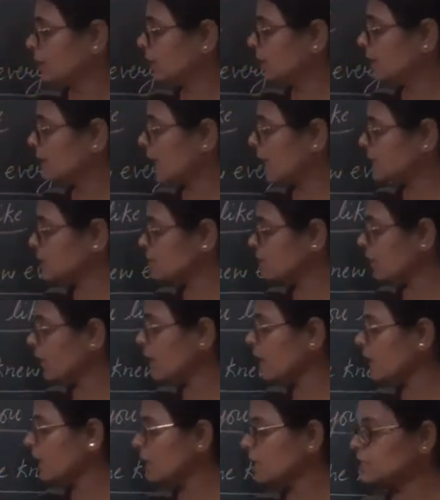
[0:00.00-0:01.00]
That's
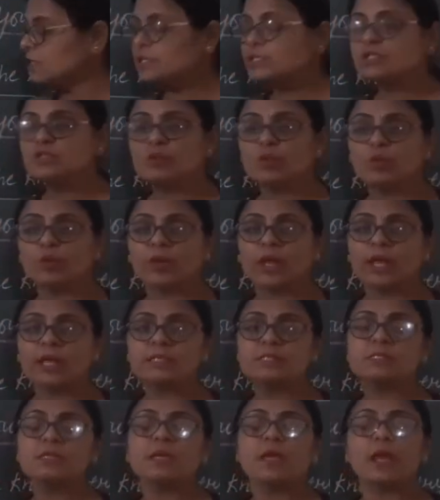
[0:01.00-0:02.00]
why it is known
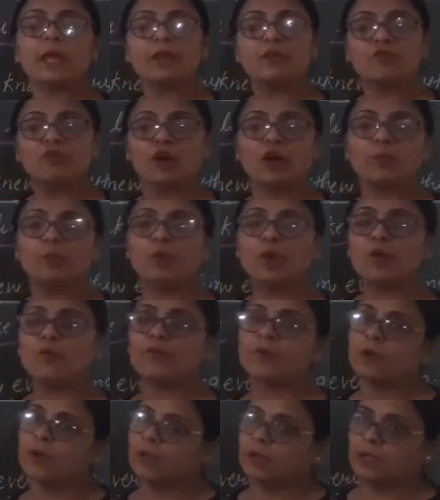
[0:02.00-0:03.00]
as adverb
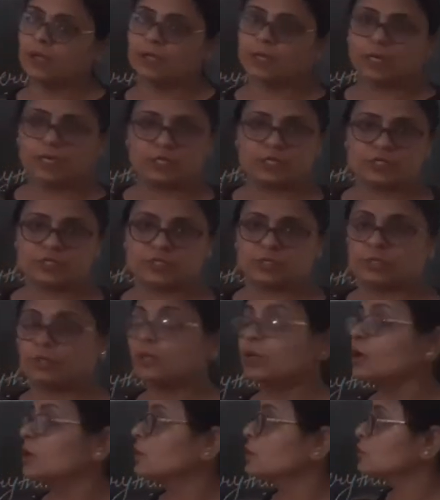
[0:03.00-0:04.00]
of condition.
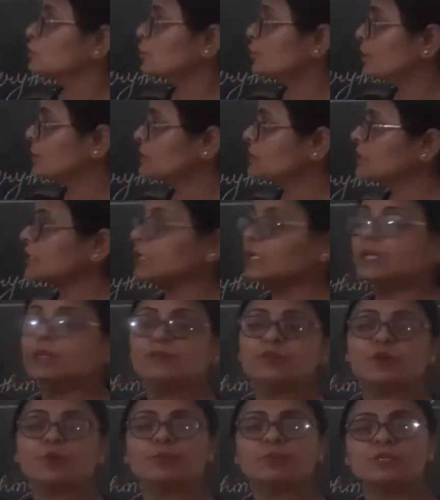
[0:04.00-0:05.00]
So basically
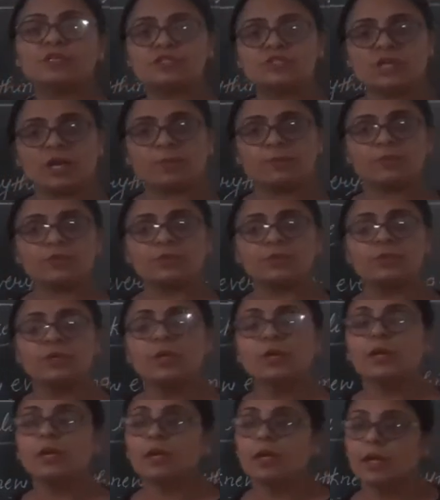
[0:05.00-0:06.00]
from this
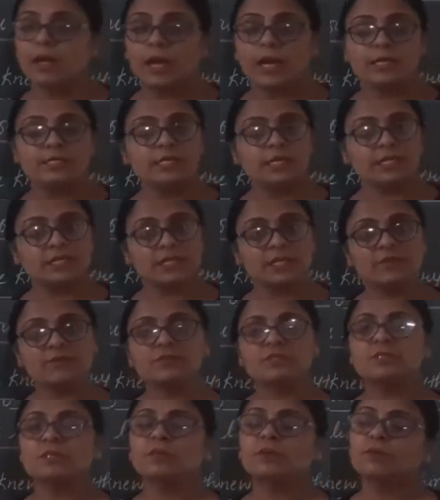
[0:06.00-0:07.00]
chapter,
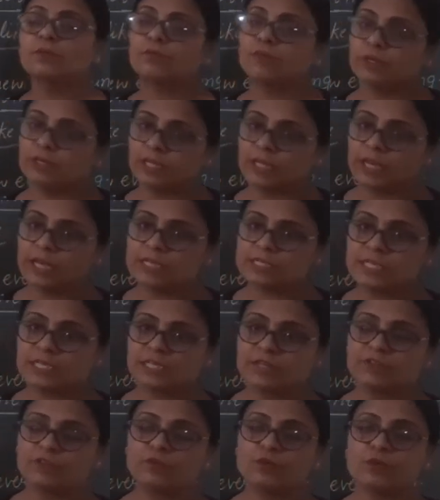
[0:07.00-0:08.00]
adjectives, what are
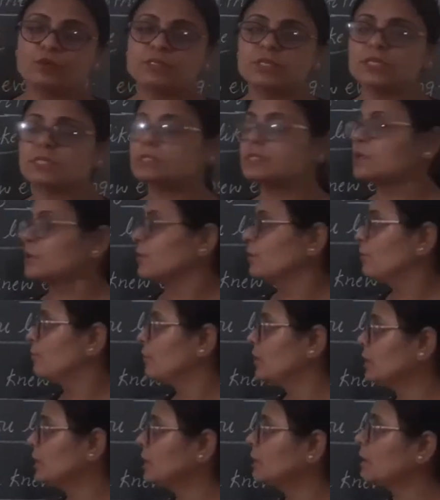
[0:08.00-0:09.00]
adjective clauses,
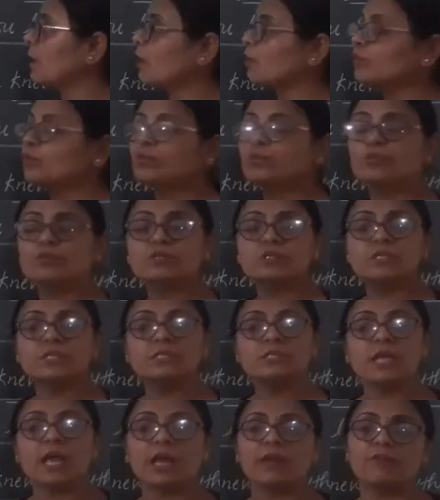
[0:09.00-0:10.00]
what are noun
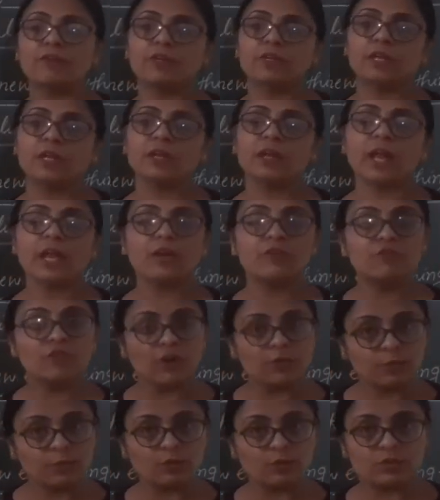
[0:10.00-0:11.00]
clauses and what are
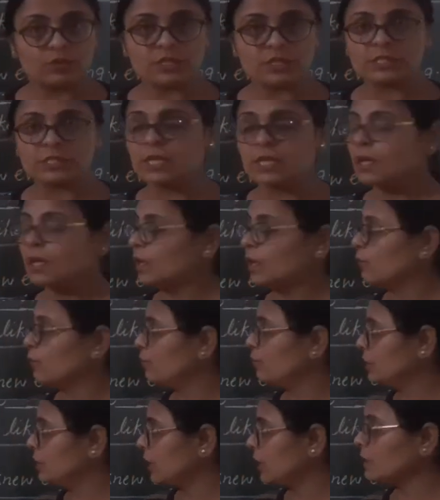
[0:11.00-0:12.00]
adverb clauses
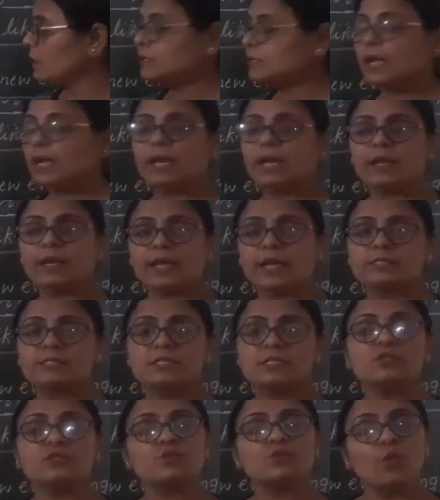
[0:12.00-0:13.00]
we learned, and next
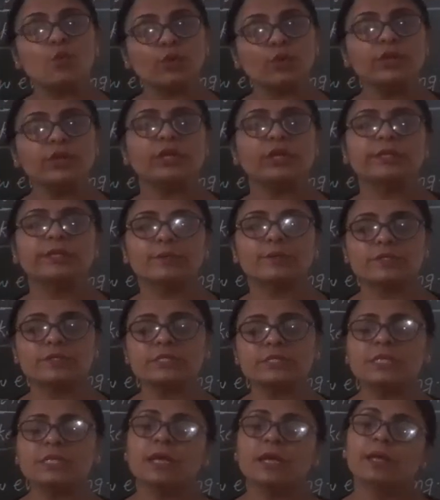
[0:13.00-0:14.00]
is coordinate
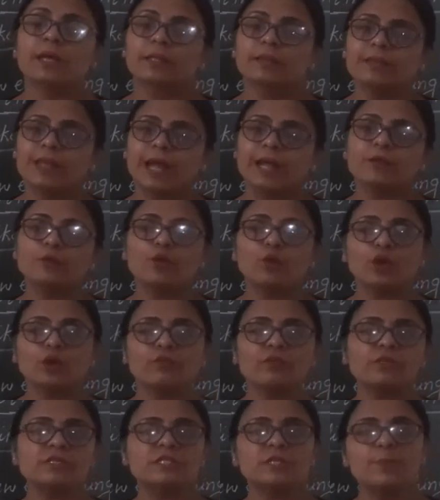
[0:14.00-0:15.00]
clauses that
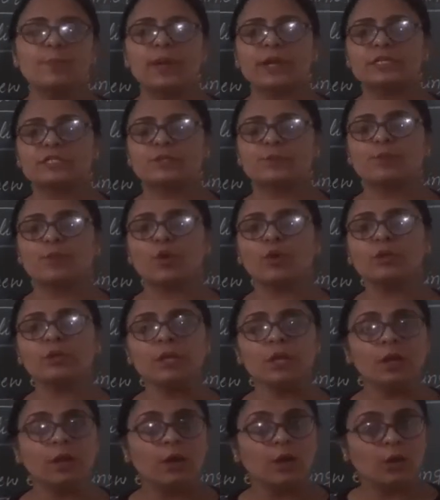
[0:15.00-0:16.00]
always depends
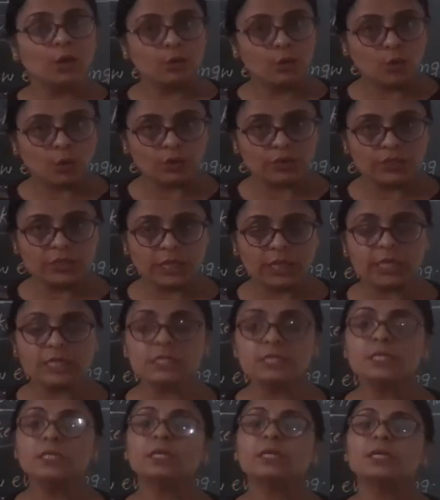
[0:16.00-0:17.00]
upon
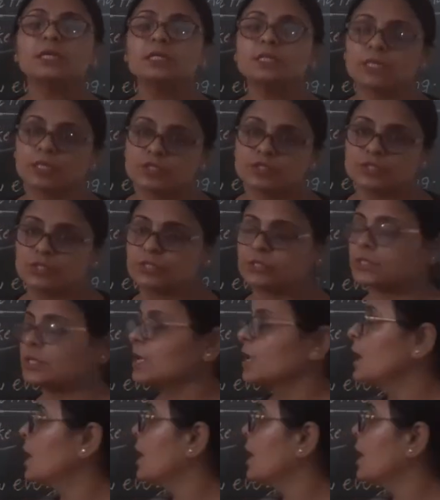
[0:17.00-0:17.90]
coordinate conjunctions.